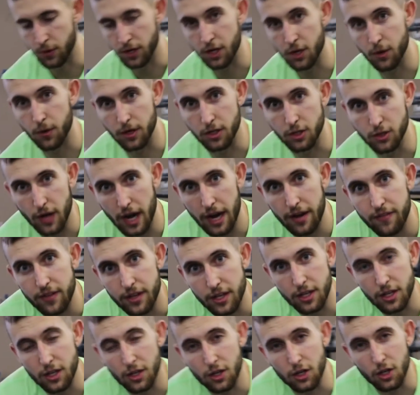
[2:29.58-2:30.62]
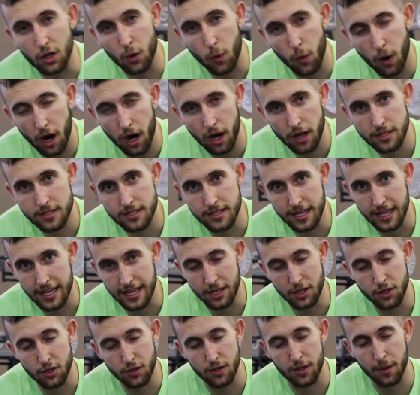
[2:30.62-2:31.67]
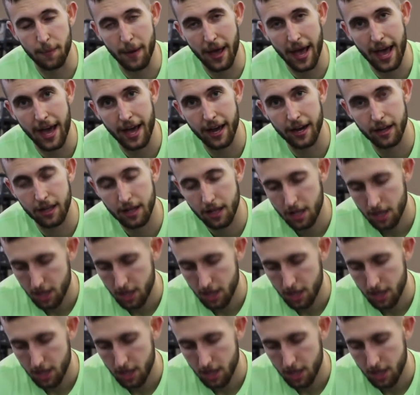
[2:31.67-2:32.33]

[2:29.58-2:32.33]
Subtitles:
when you are driving your quads into the pad,